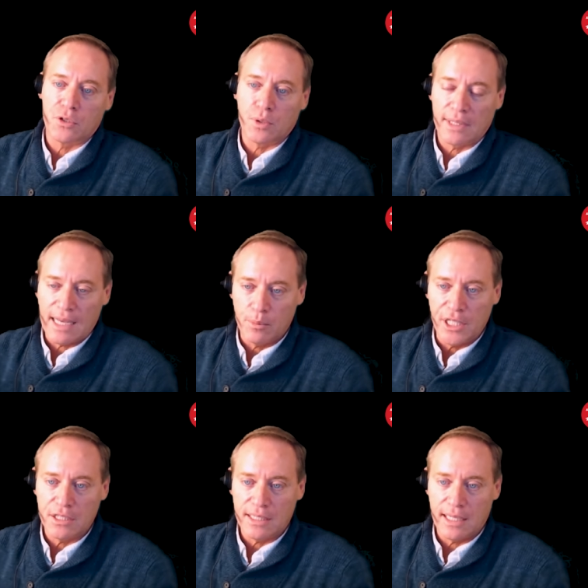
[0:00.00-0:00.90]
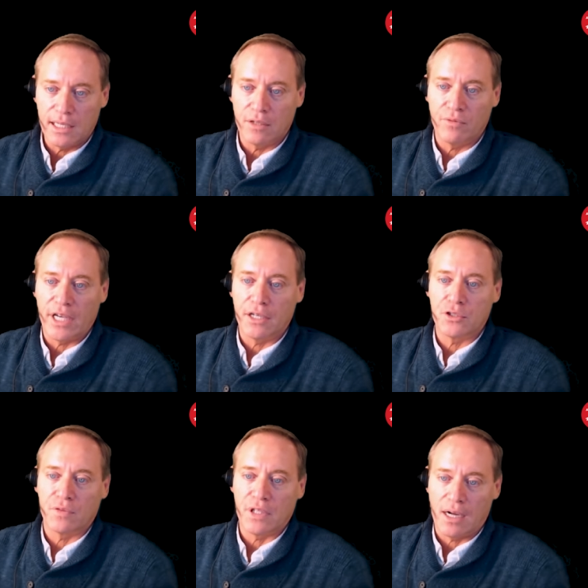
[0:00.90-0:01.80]
to allow me to take
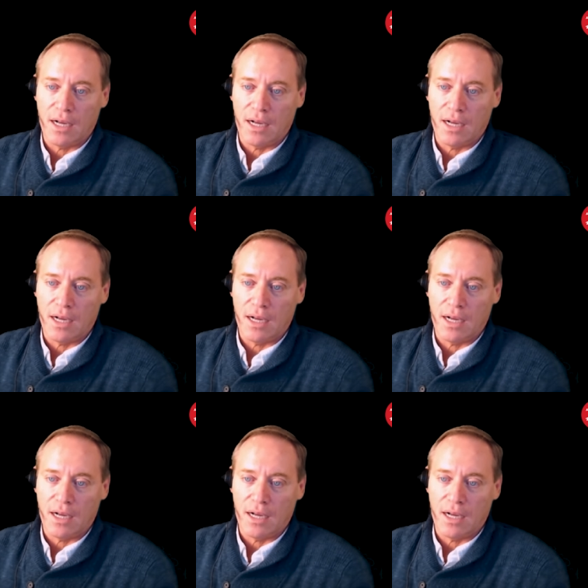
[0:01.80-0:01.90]
advantage of the